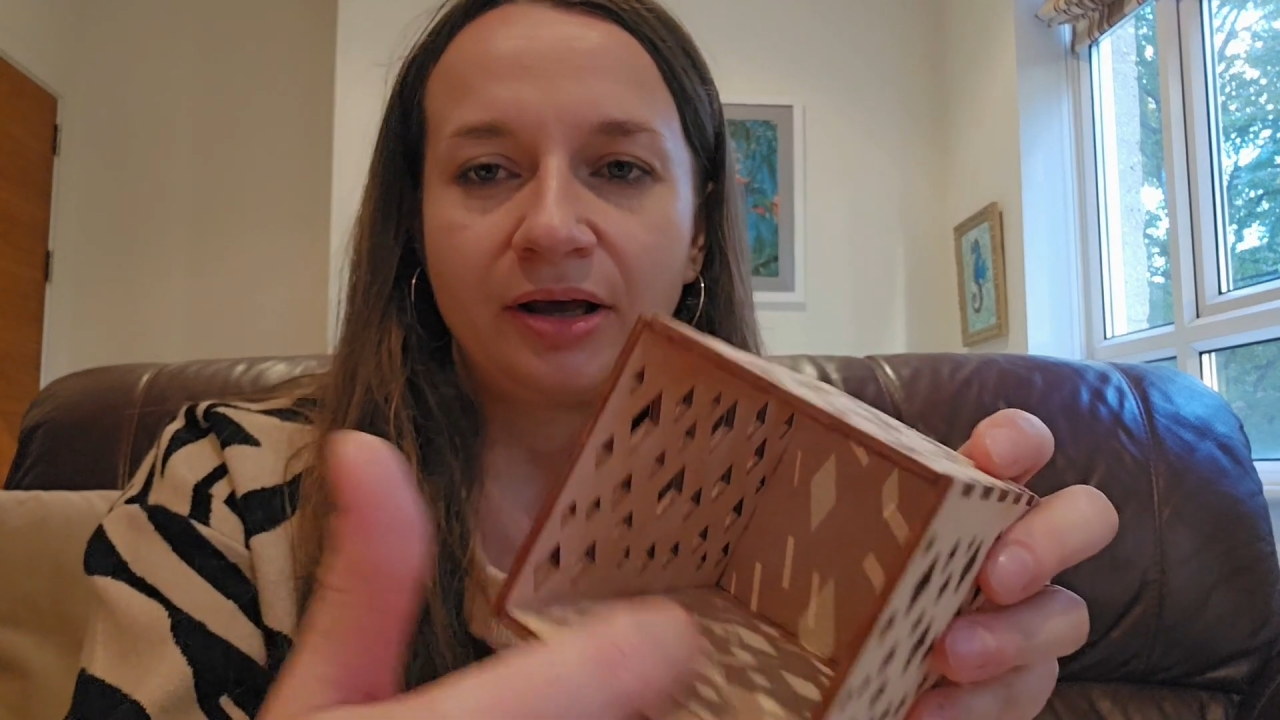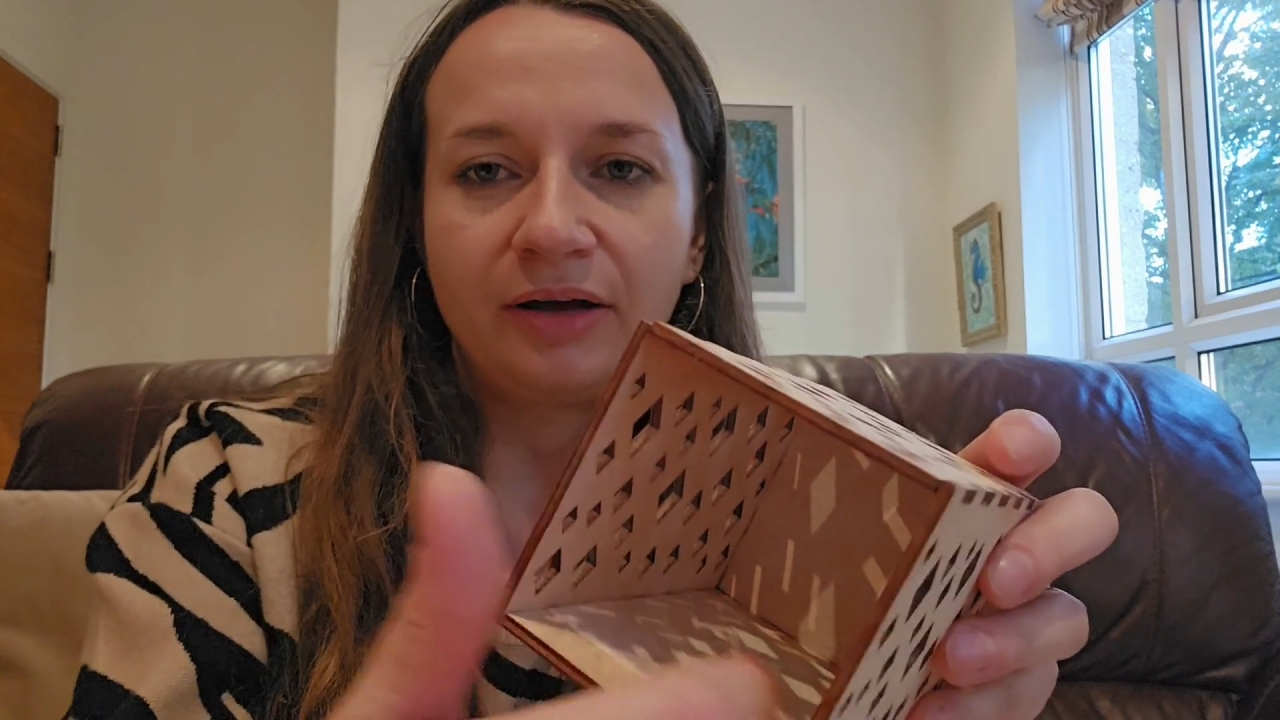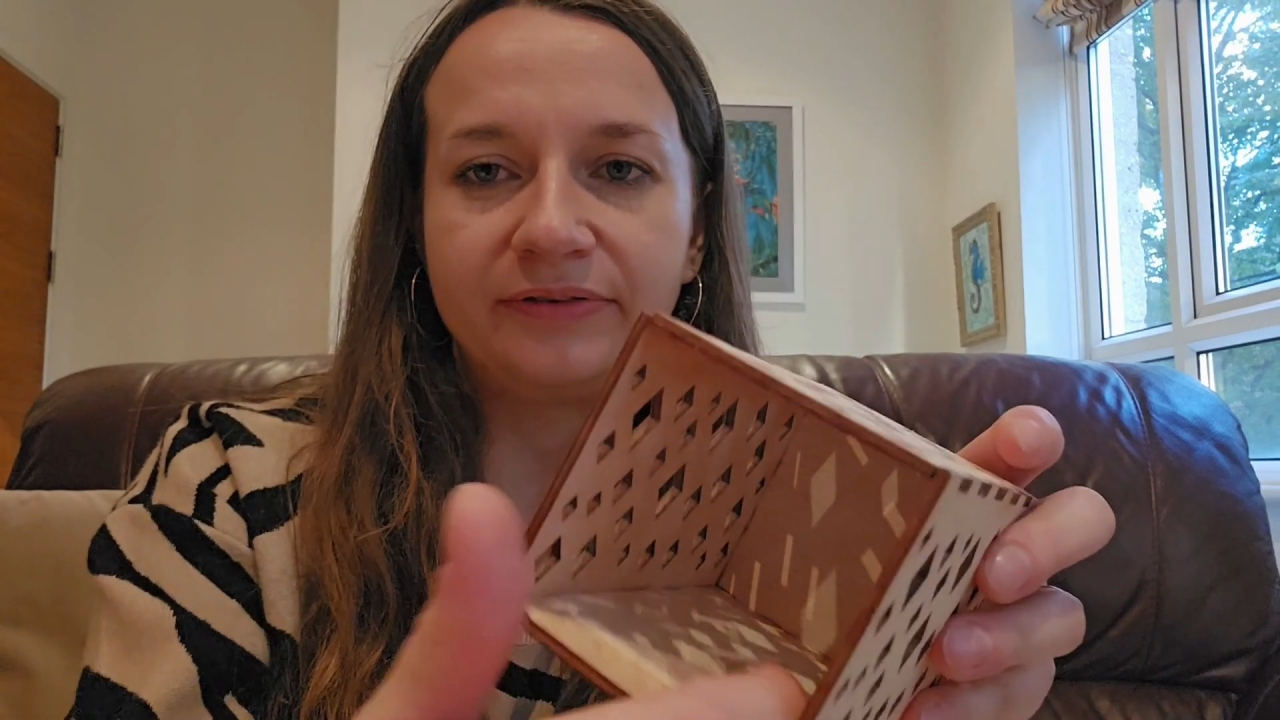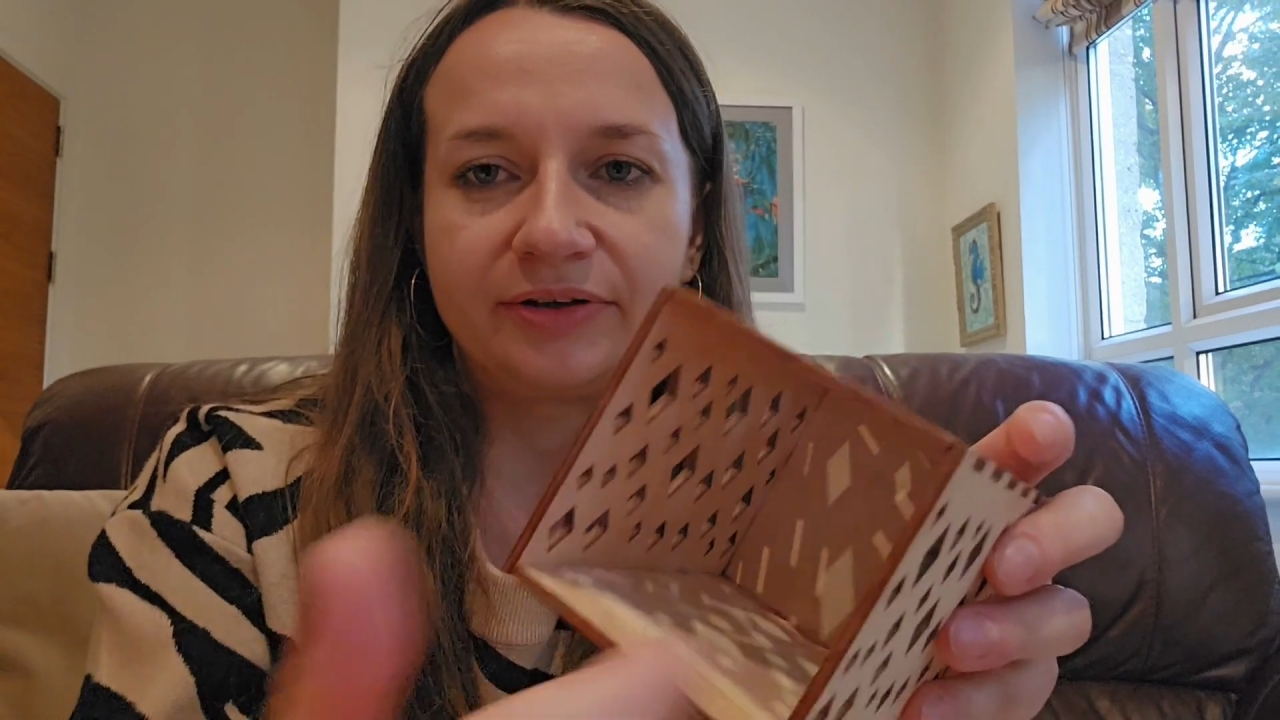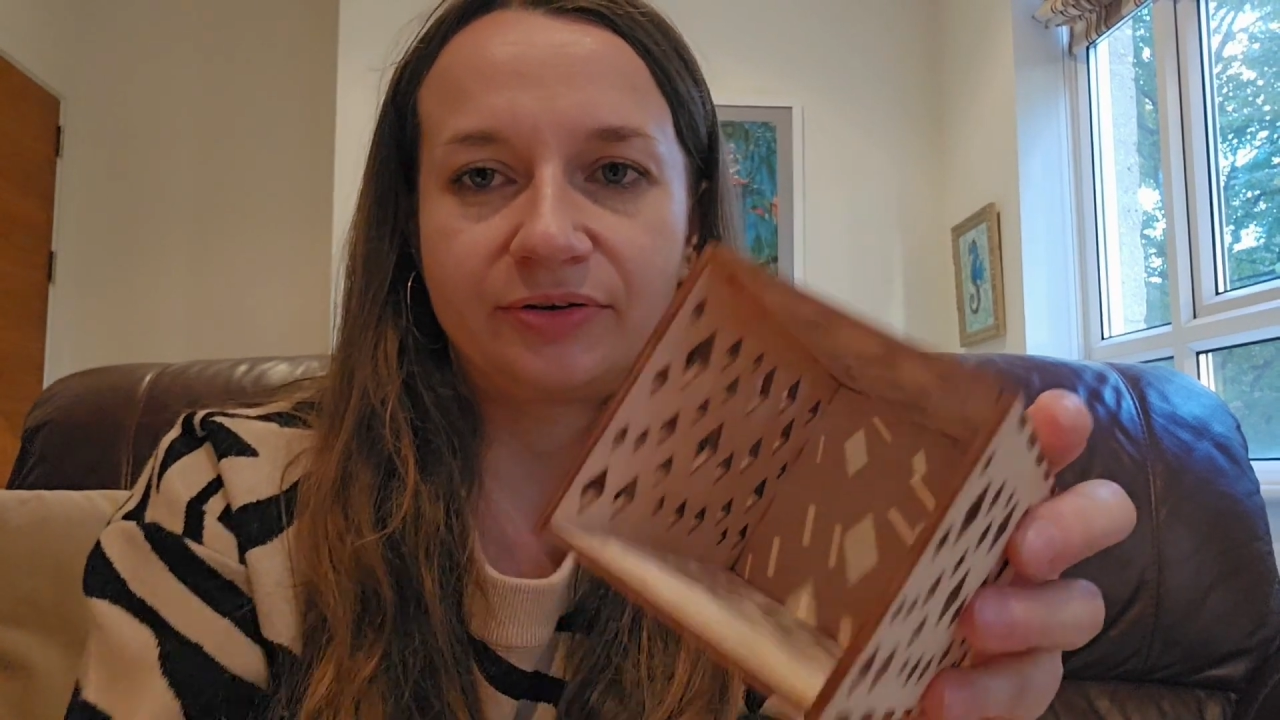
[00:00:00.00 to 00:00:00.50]

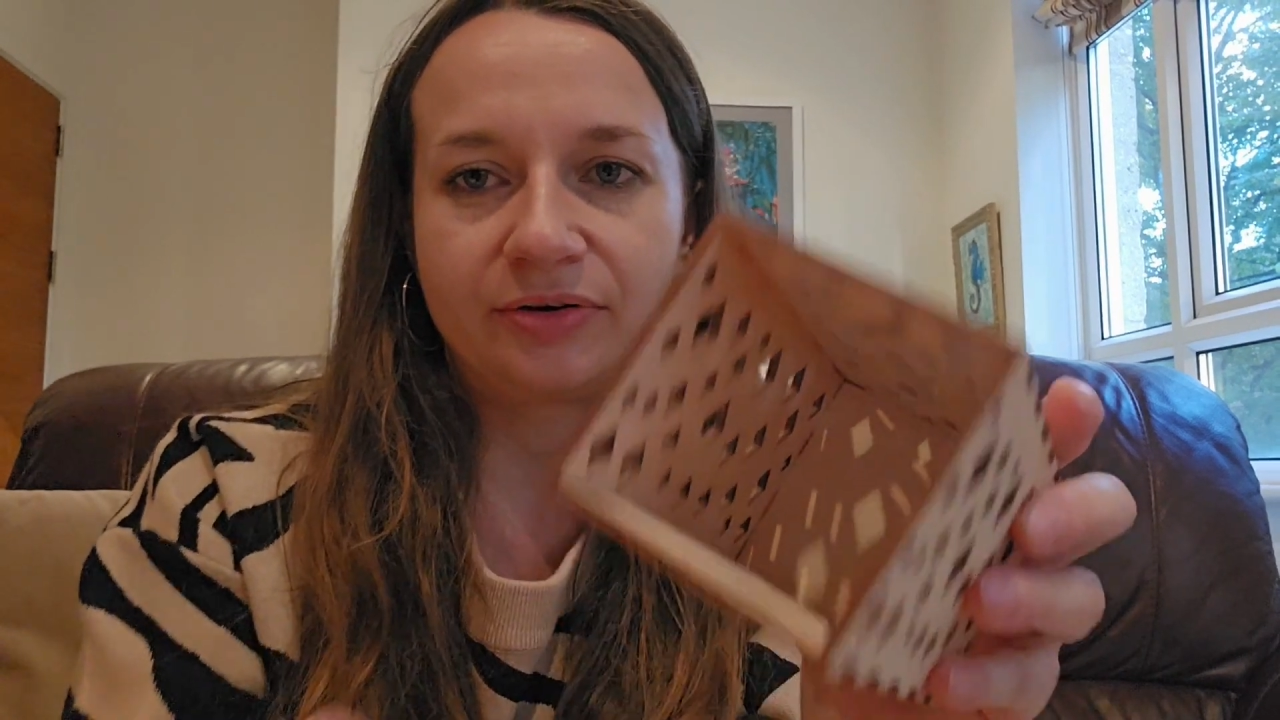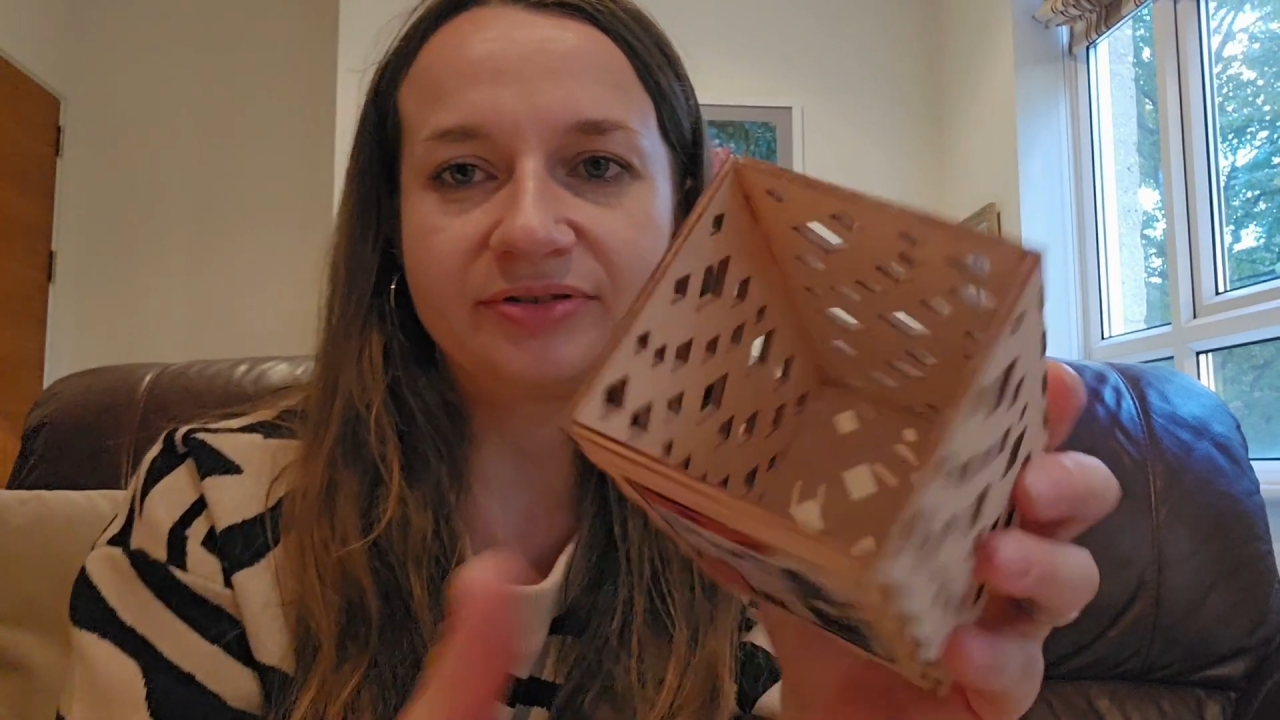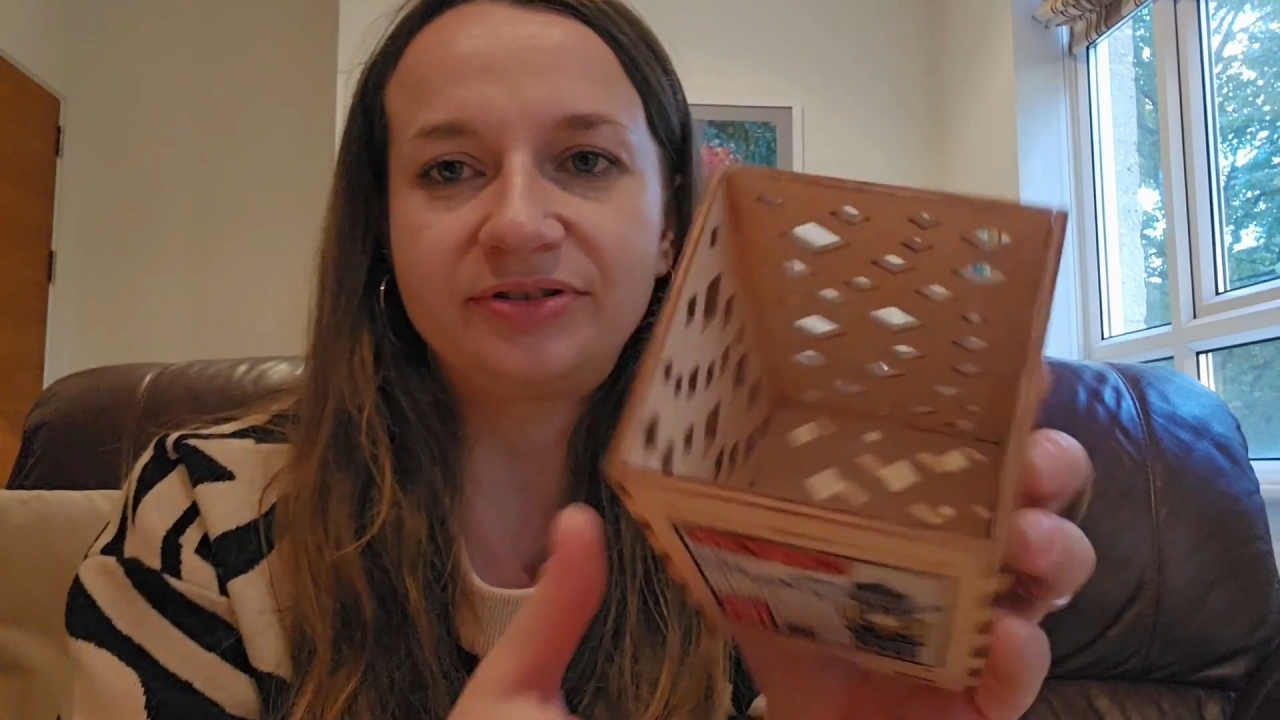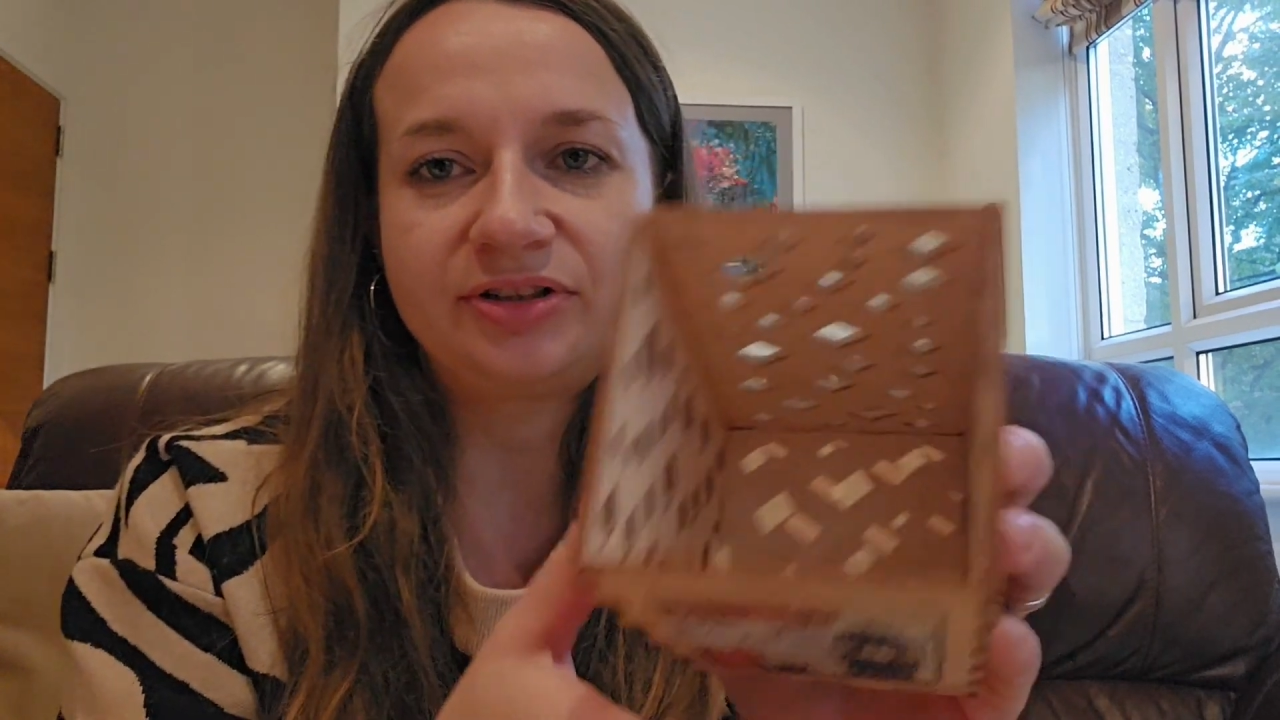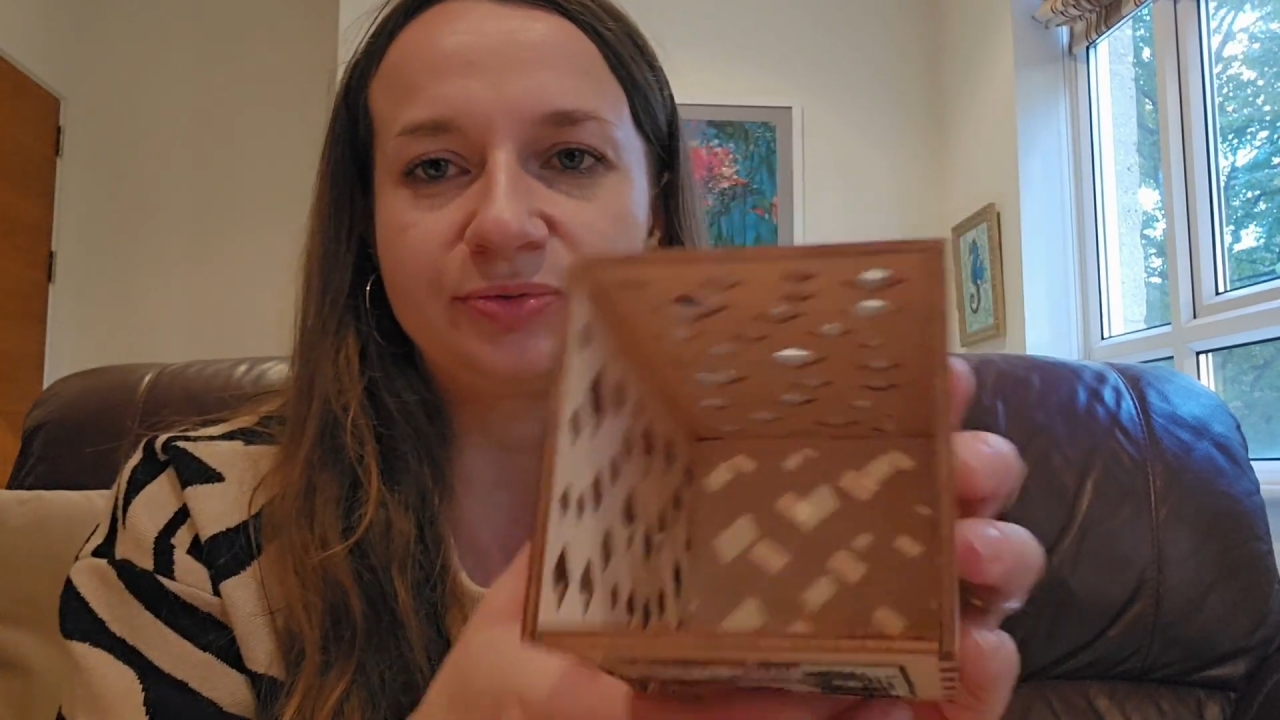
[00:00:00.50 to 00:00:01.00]
of the cross
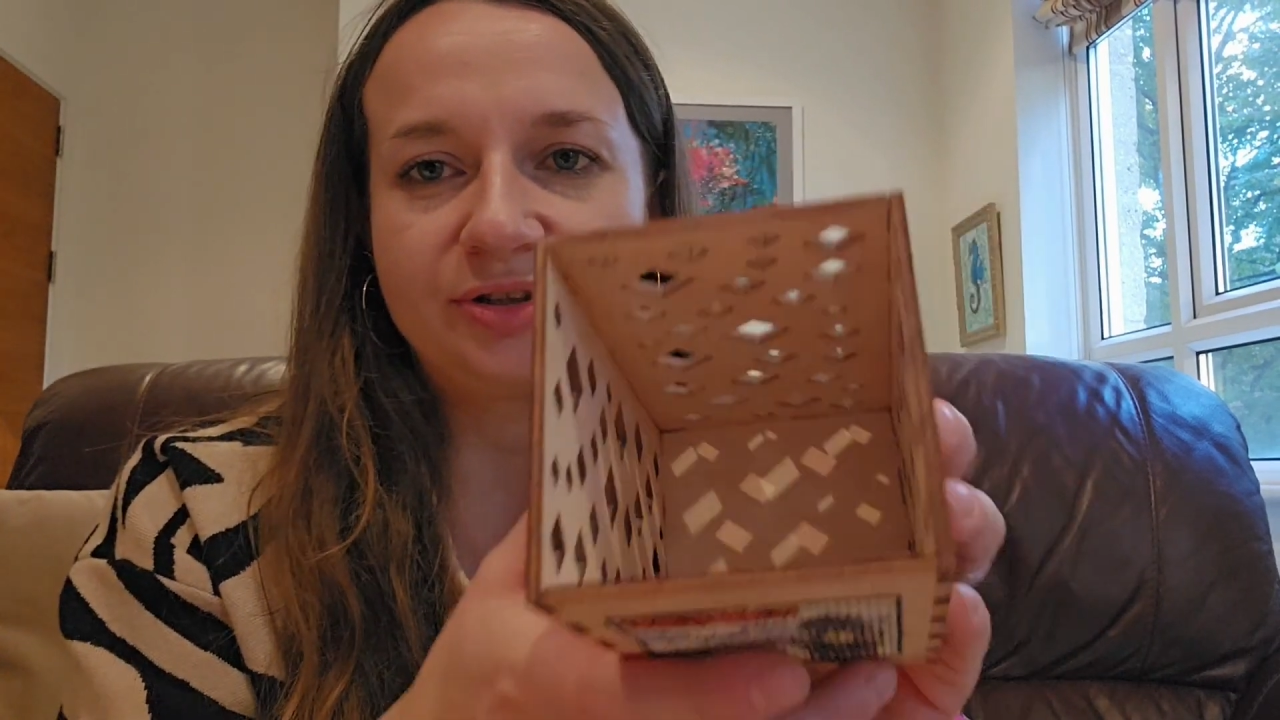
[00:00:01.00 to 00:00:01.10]
stitch,